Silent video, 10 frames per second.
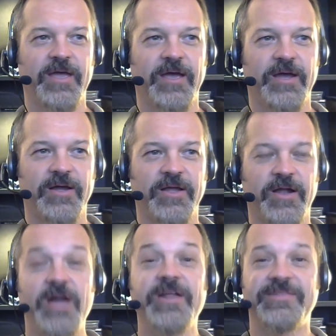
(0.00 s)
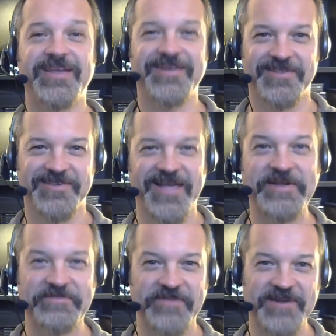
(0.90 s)
an unintended
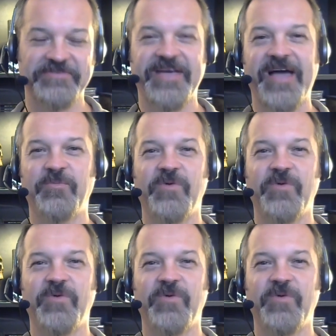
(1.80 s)
side effect of that